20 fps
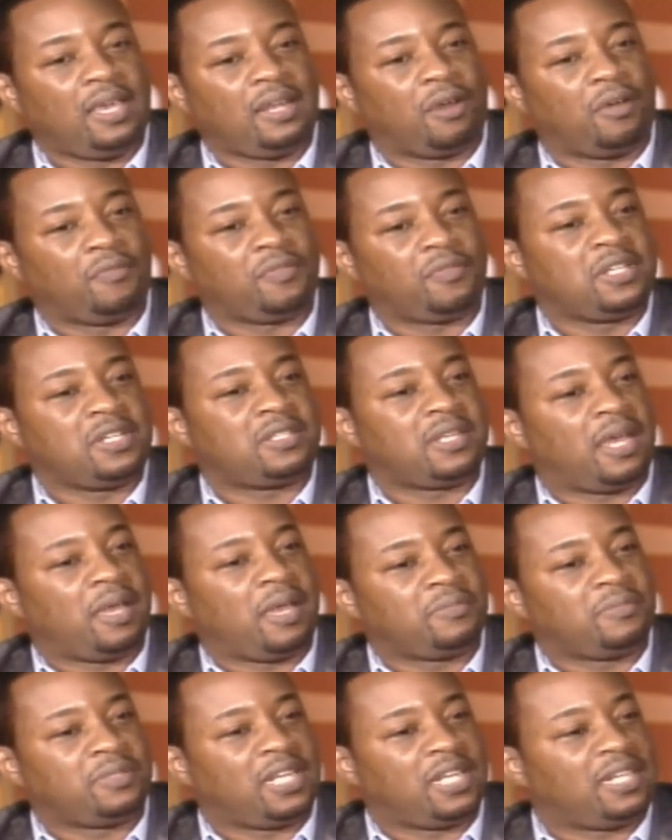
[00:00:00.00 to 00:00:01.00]
And
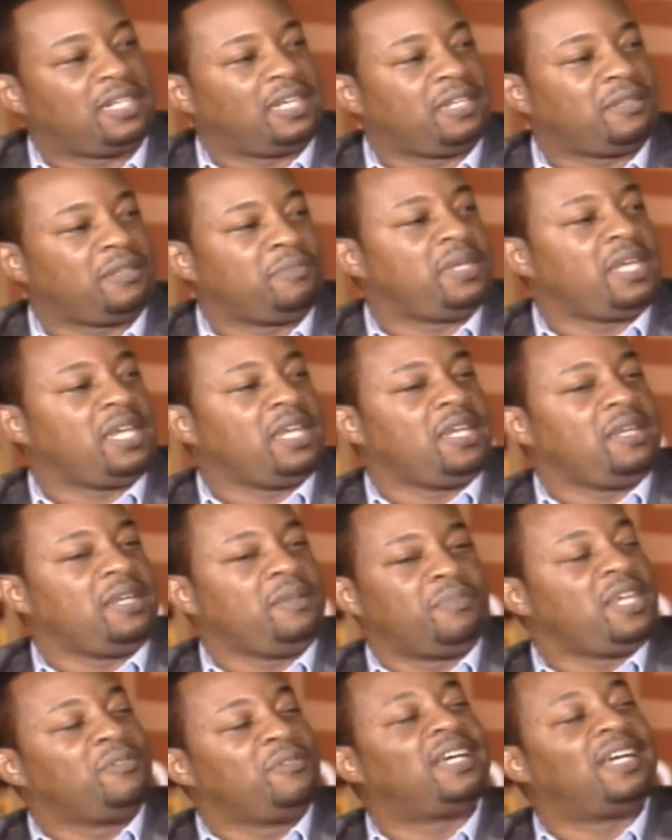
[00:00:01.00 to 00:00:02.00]
oftentimes, that doesn't mean
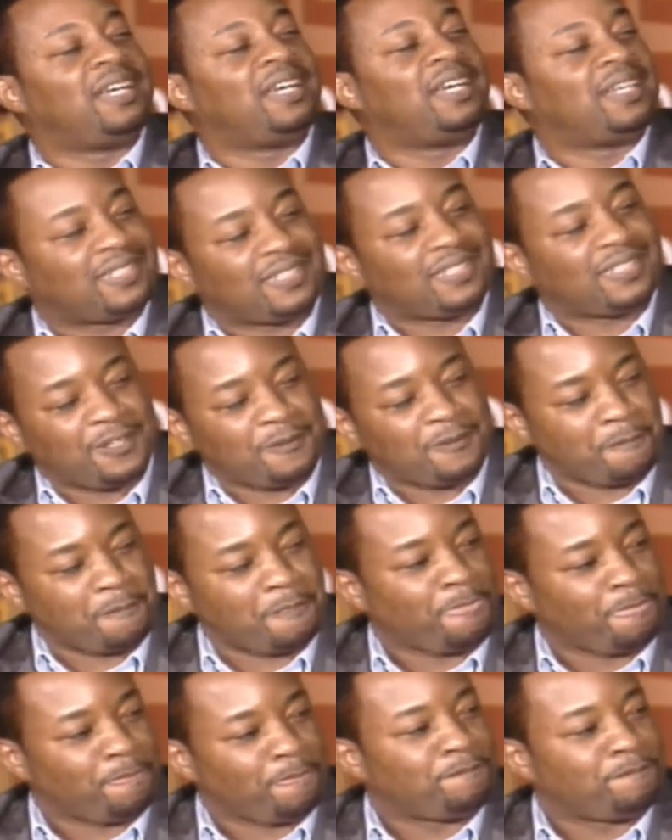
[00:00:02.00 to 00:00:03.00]
being with us.
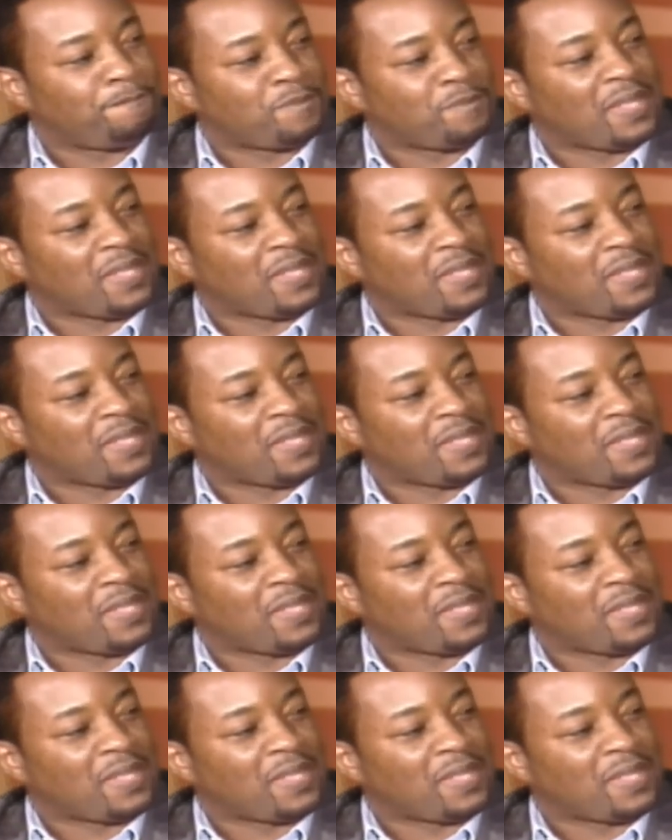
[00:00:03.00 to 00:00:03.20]
Wow.